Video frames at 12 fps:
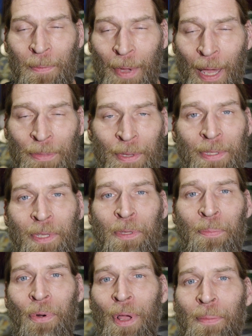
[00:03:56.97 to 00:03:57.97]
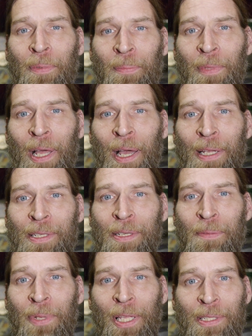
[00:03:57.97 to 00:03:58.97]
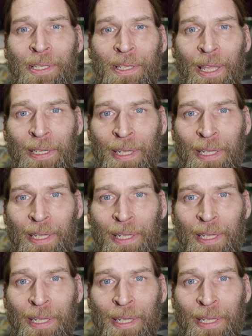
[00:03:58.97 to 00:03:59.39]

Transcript: I think that the problem lies in places like